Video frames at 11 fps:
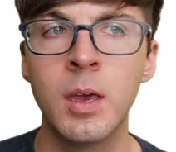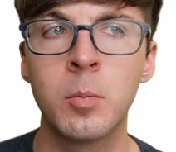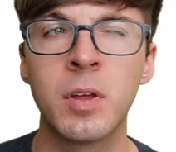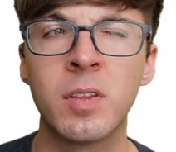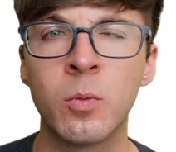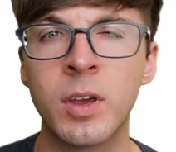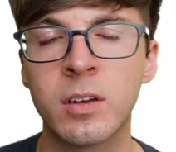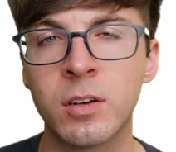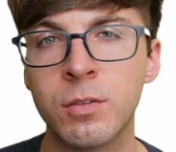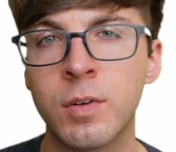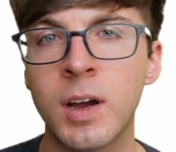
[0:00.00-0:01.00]
but then we had
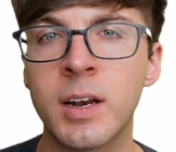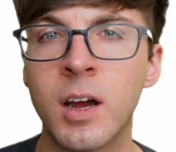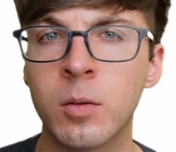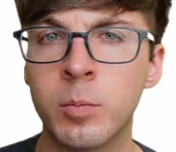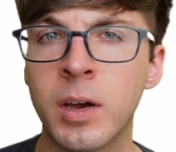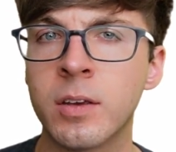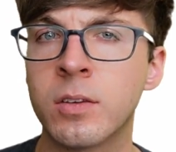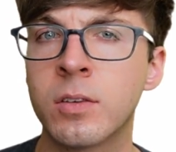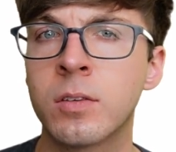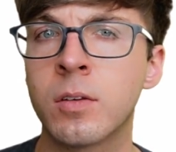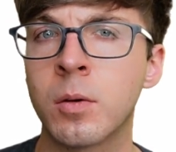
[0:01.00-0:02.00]
to divide out by
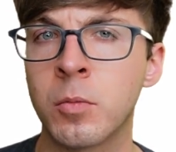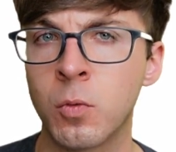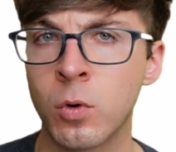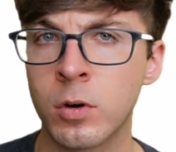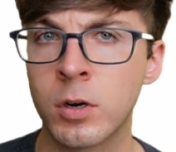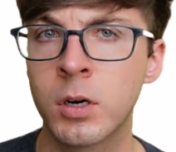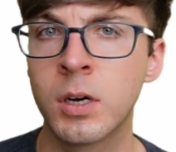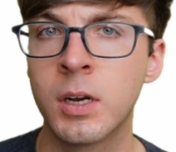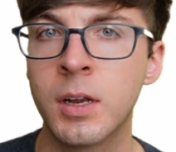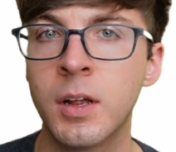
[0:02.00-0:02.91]
some order,